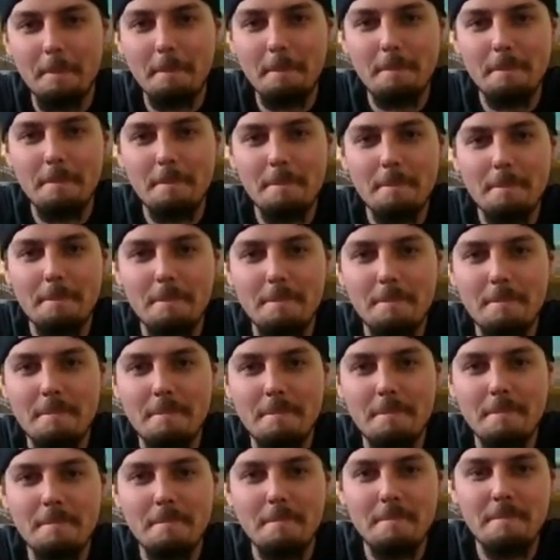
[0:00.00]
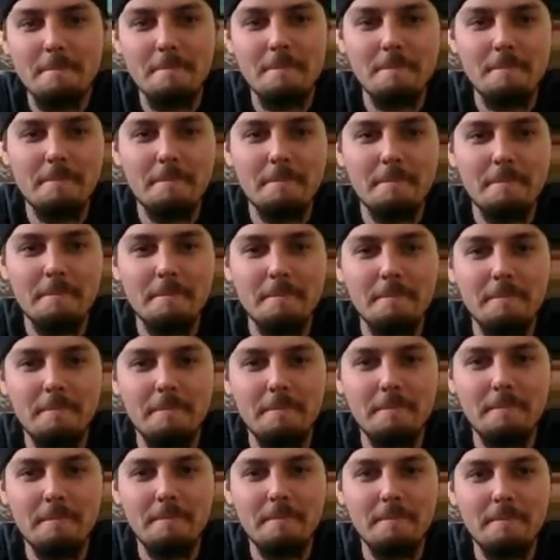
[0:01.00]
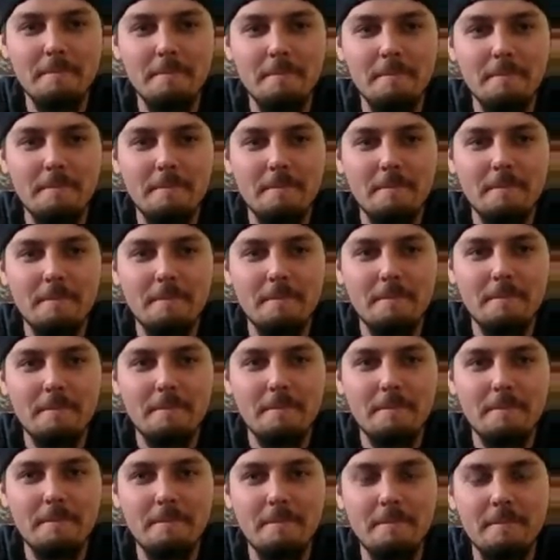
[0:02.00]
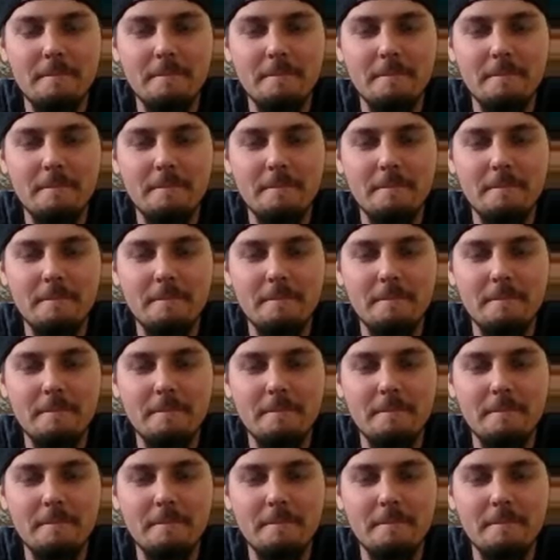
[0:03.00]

Nobody speaks.